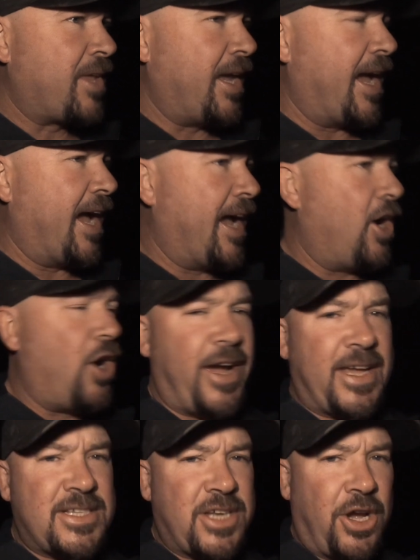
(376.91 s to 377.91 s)

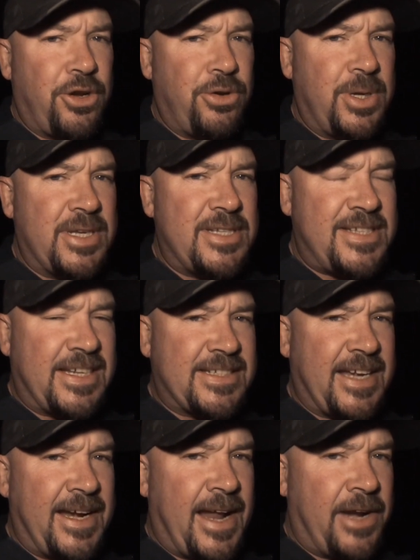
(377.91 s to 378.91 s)
ISO
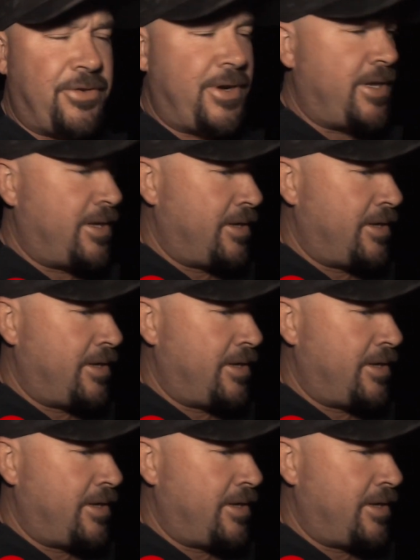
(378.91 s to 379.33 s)
1600,